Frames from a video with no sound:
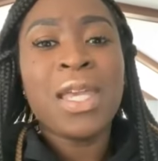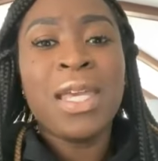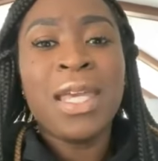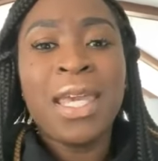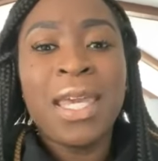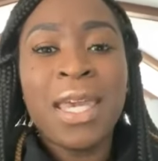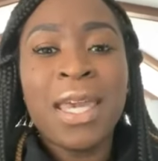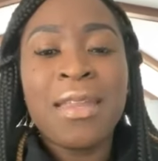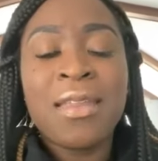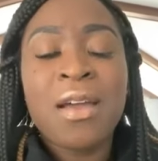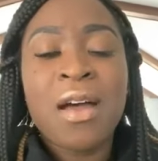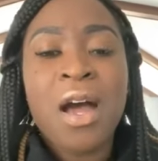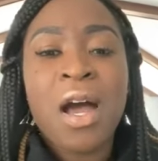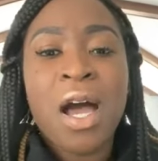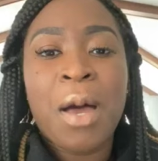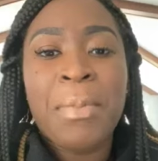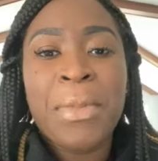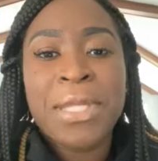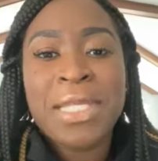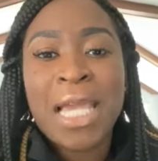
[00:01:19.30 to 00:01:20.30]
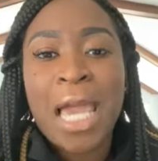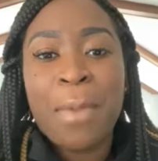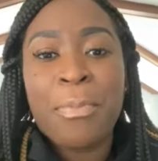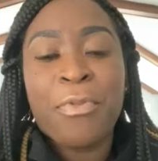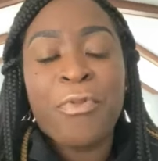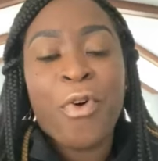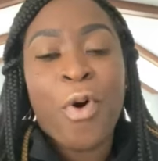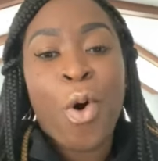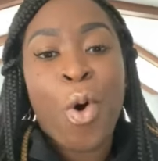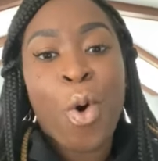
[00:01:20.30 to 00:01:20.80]
and the
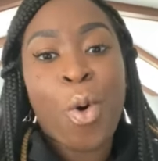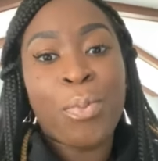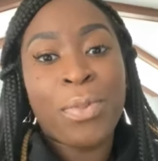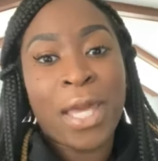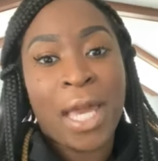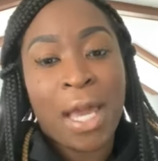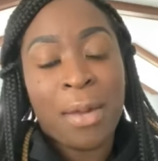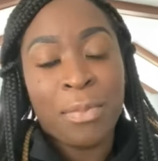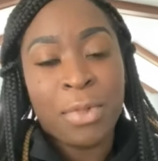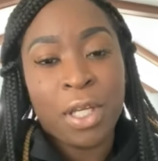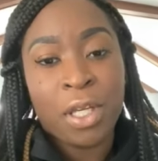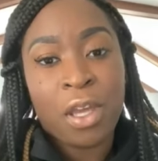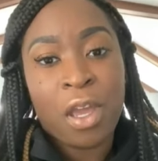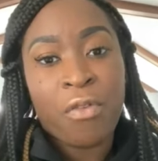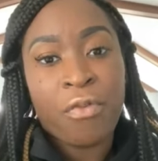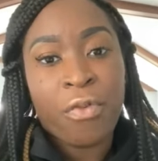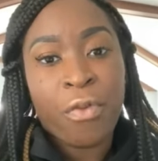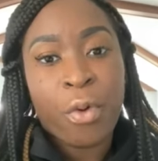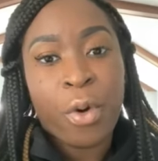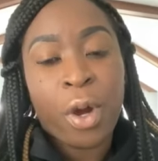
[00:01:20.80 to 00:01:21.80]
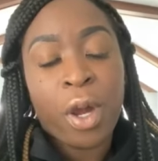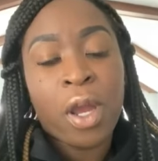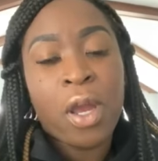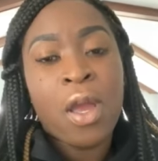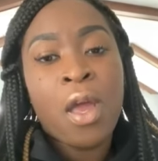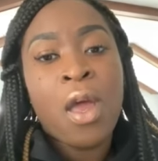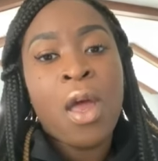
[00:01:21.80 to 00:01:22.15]
type of home that I'm looking for?